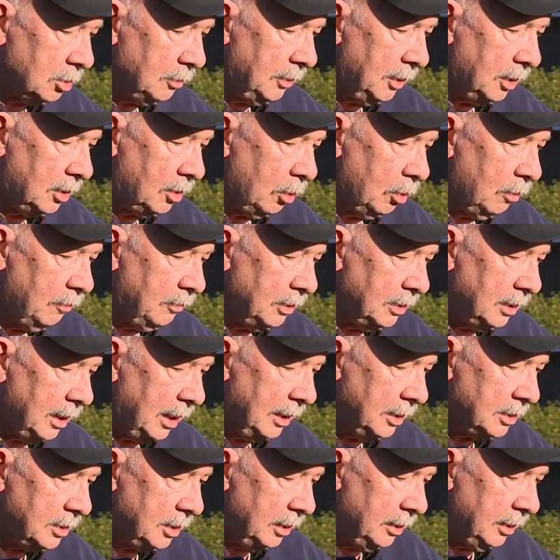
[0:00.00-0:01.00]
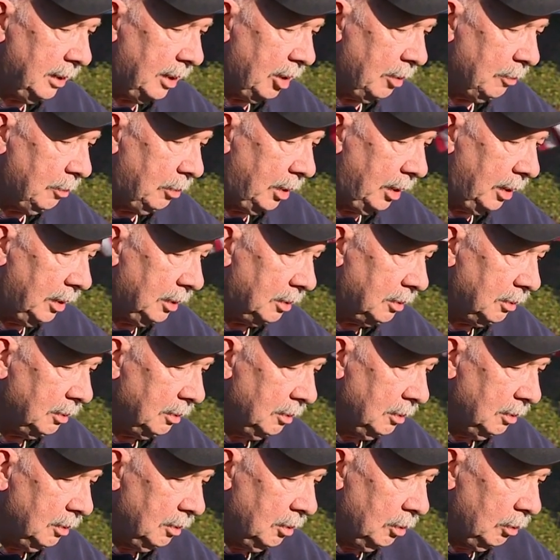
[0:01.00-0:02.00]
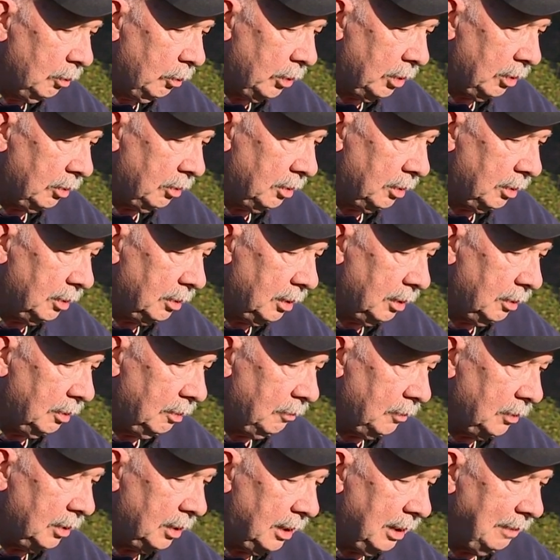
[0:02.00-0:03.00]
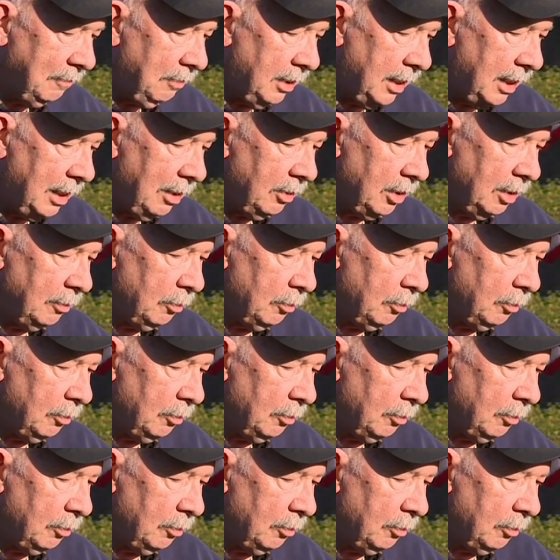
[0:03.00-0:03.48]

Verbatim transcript: of the COVID-19 outbreak, we are giving out